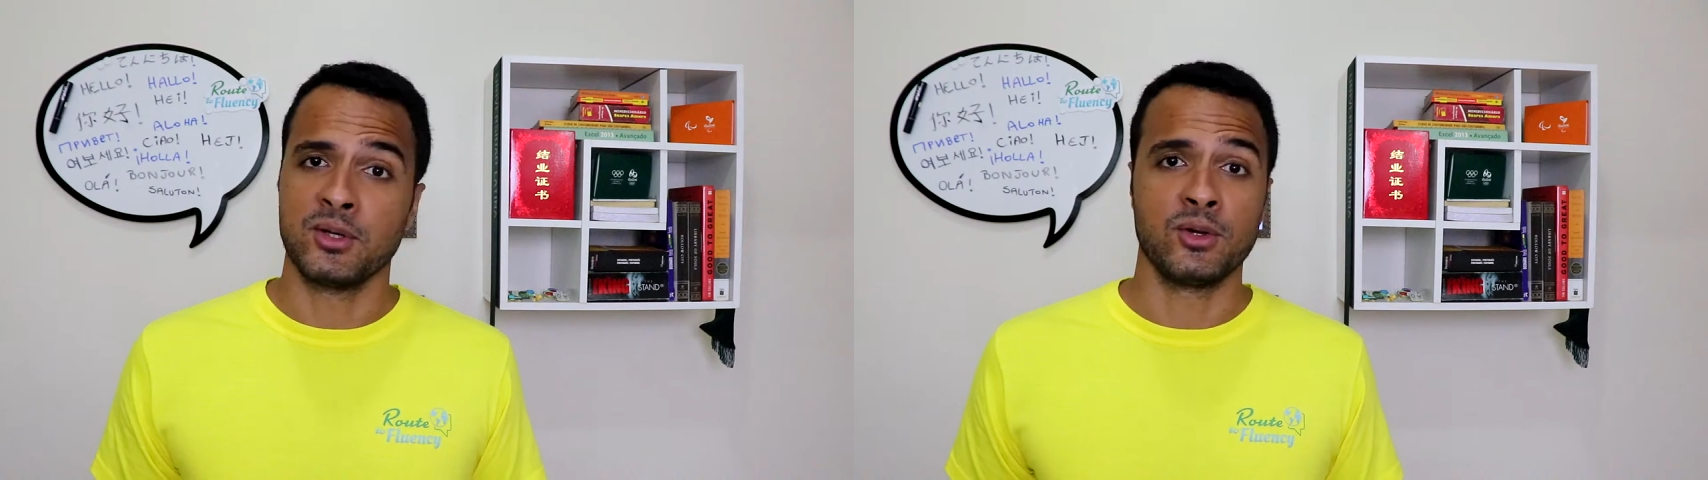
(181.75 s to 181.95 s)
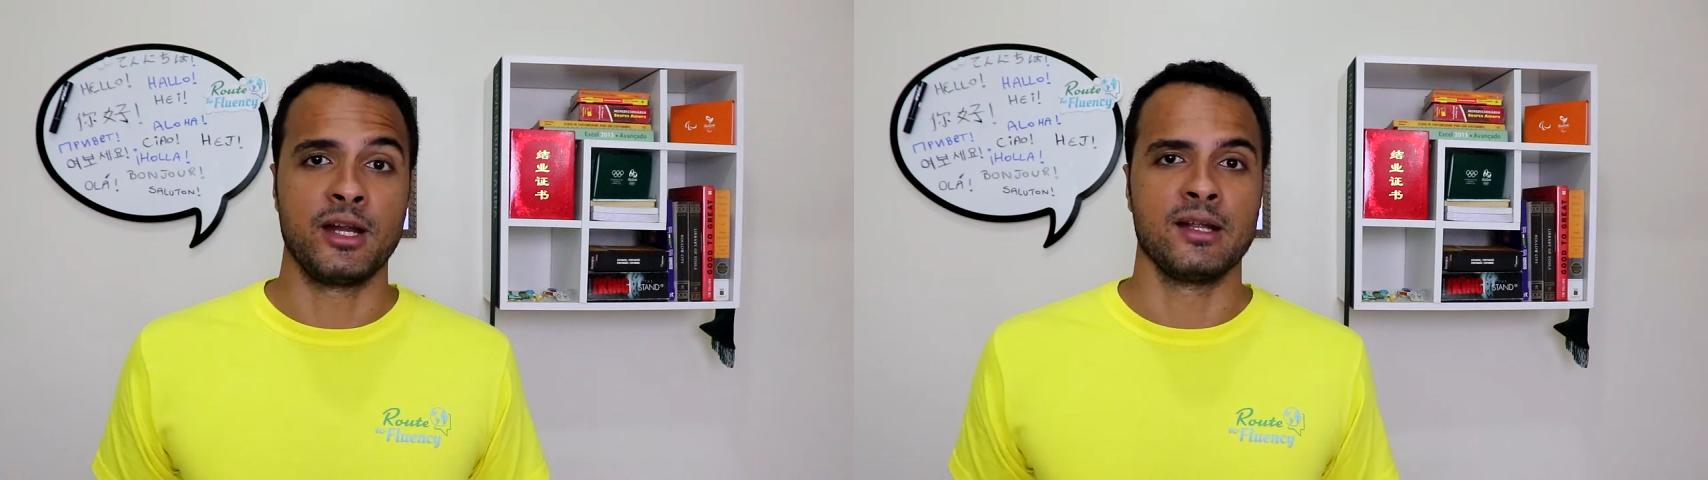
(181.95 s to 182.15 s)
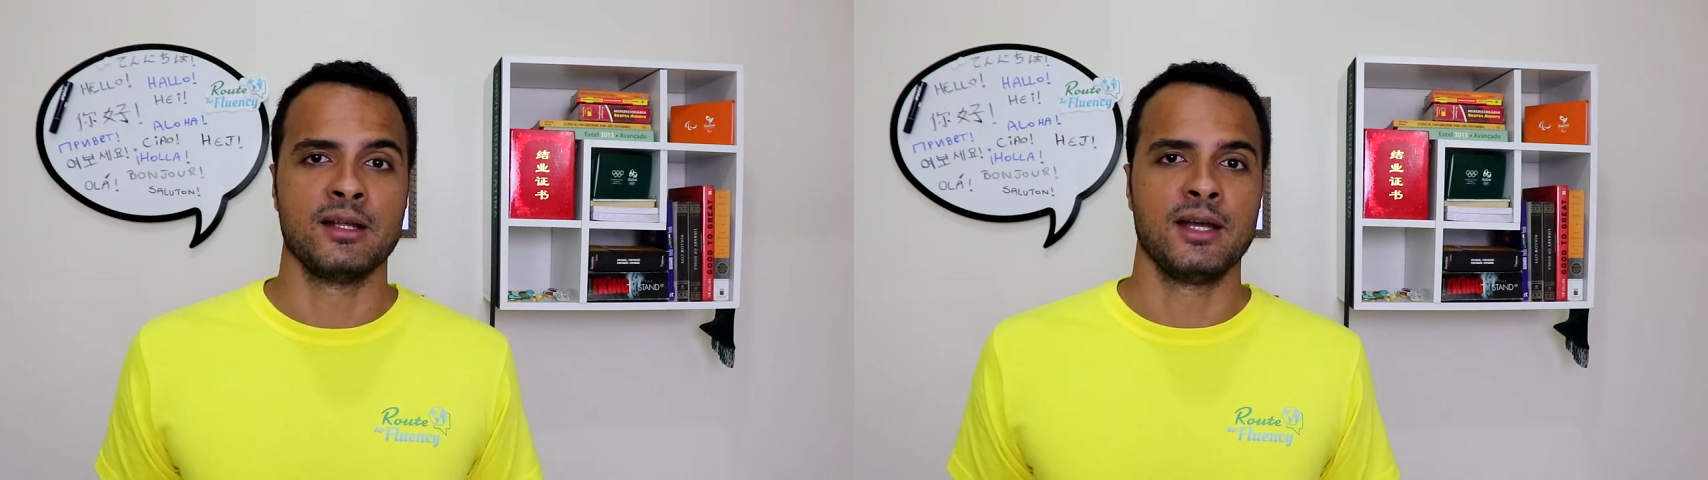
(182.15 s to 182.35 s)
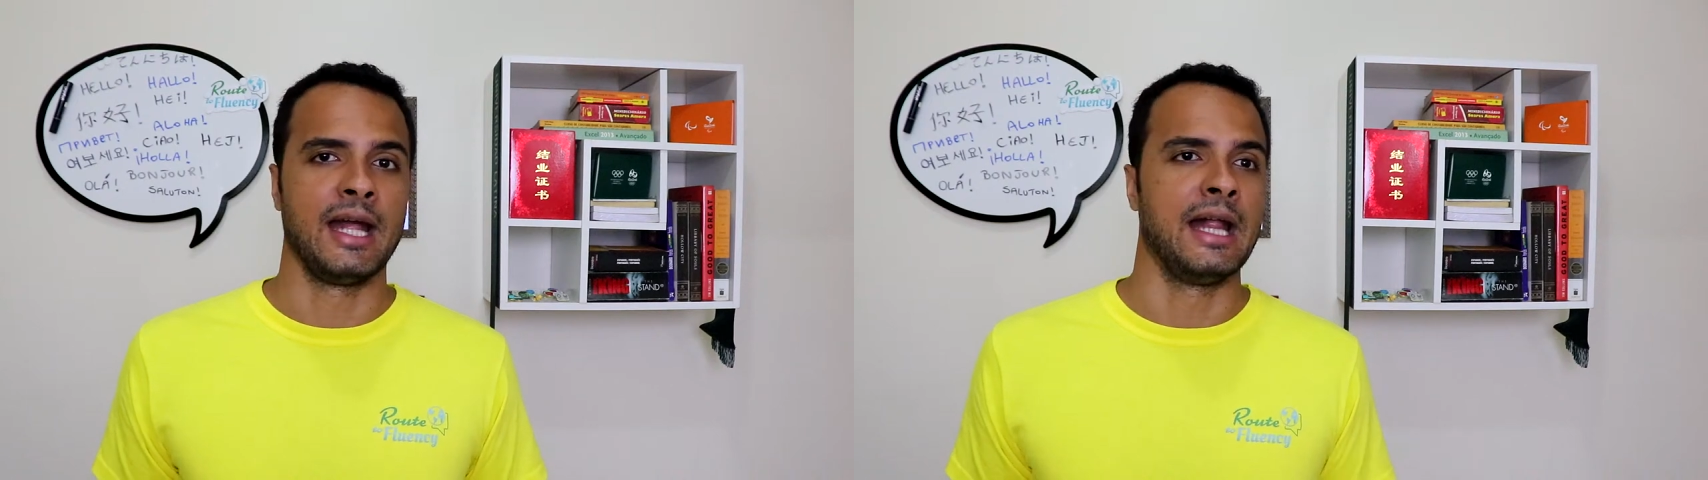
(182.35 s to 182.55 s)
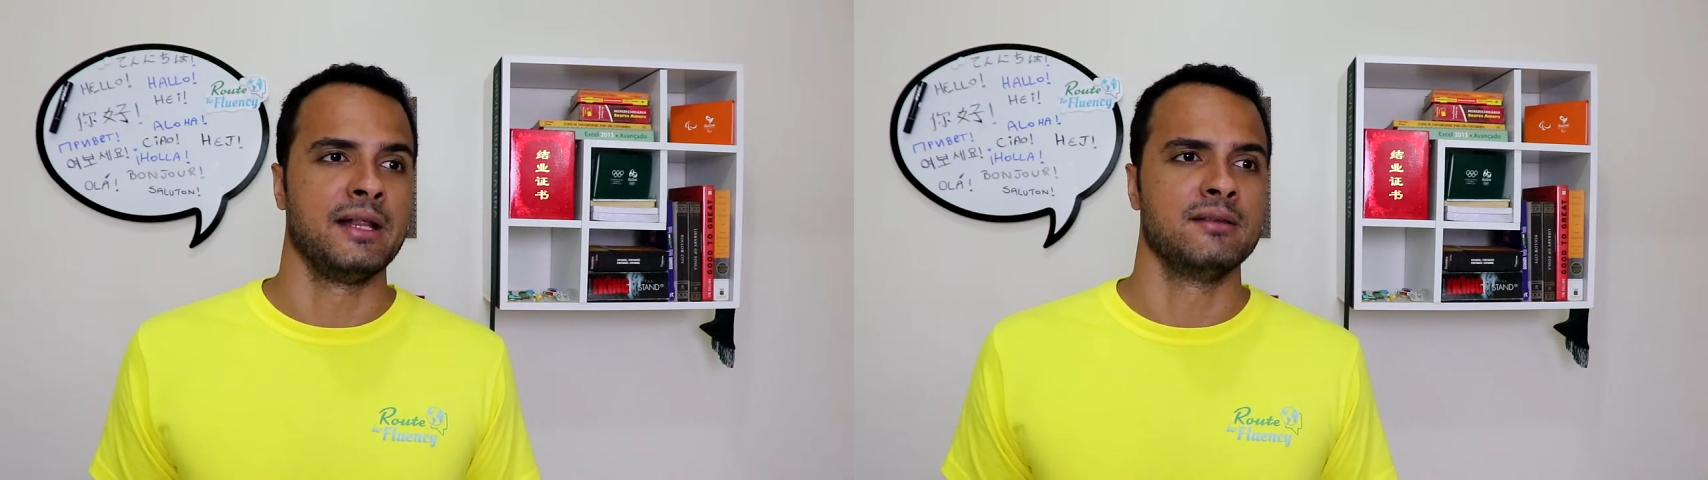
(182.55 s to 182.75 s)
building.
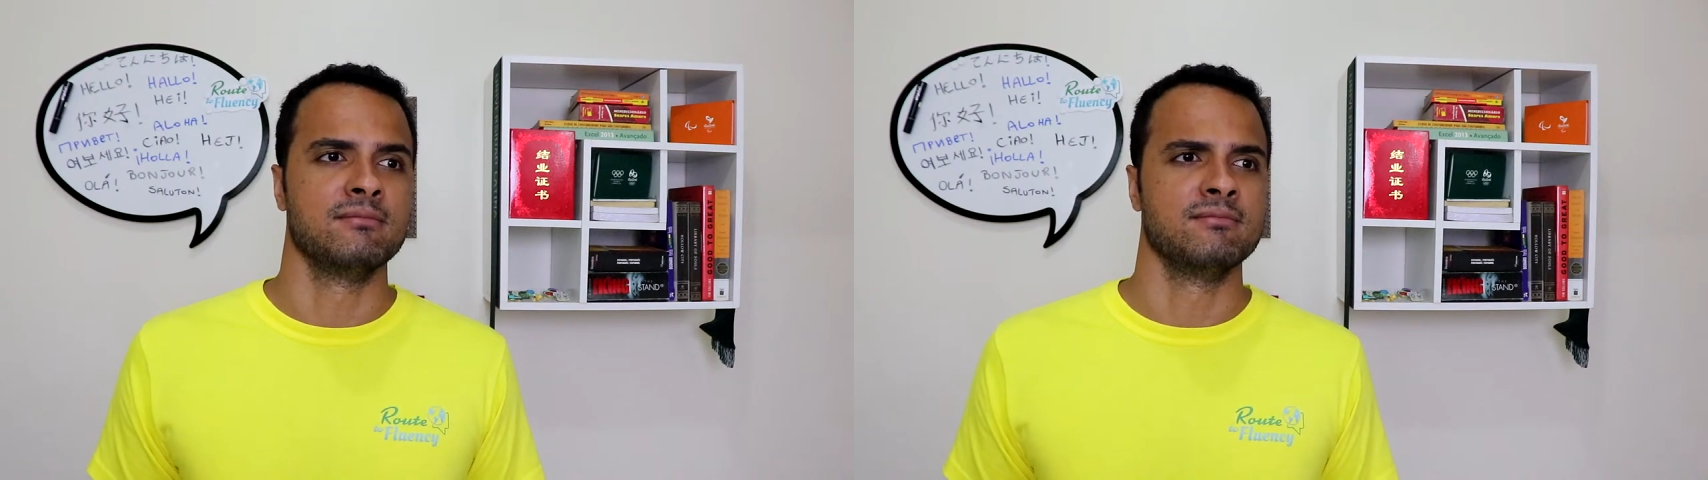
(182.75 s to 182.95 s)
And